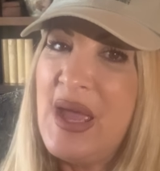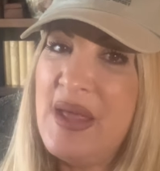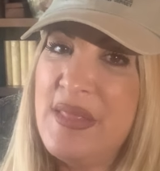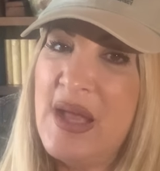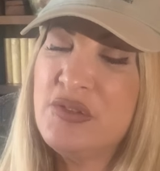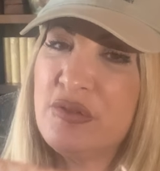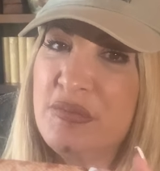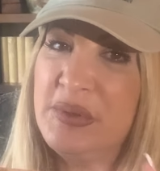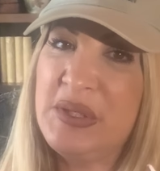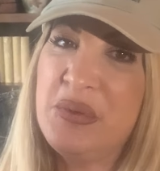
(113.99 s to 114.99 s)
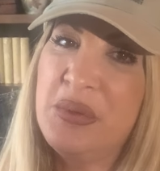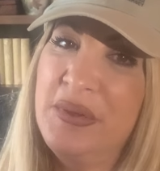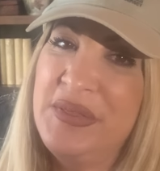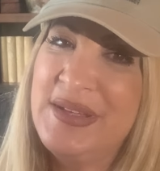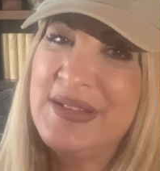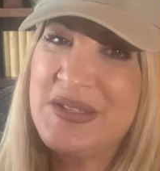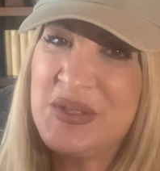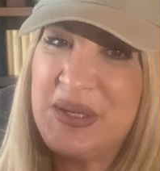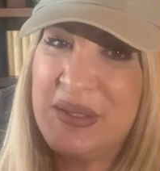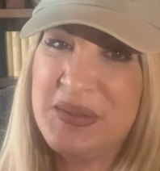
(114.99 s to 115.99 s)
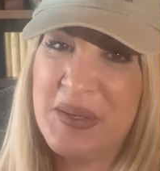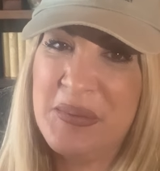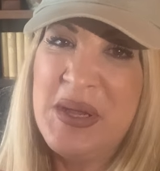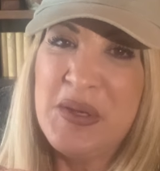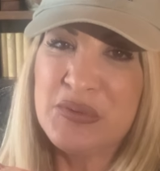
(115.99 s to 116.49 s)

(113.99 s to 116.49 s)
And that's a really cool thing that she can do.